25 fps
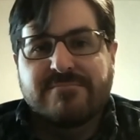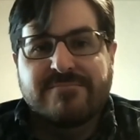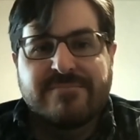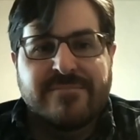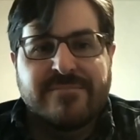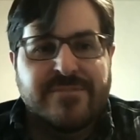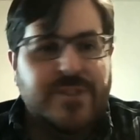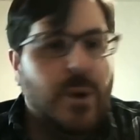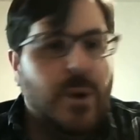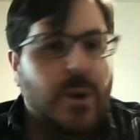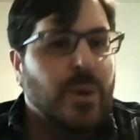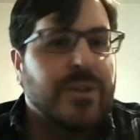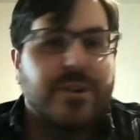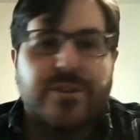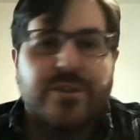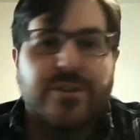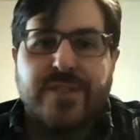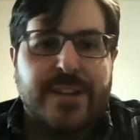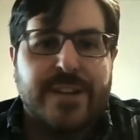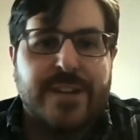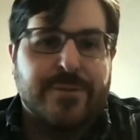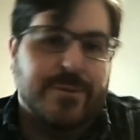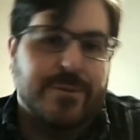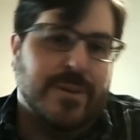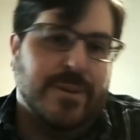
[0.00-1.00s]
no other
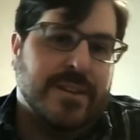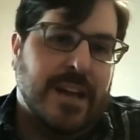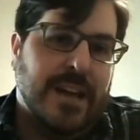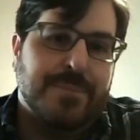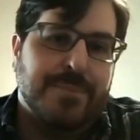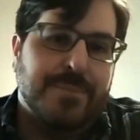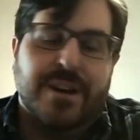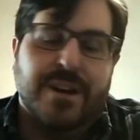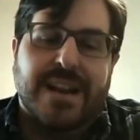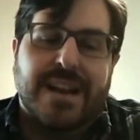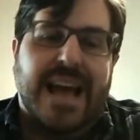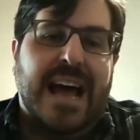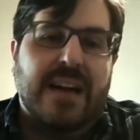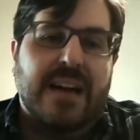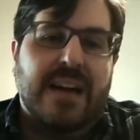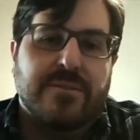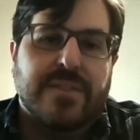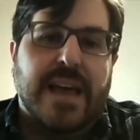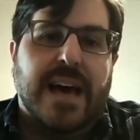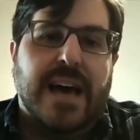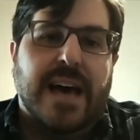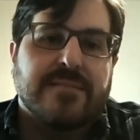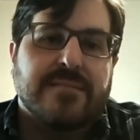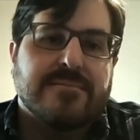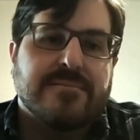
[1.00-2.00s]
sites from the time period have
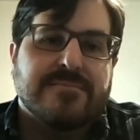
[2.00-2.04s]
that.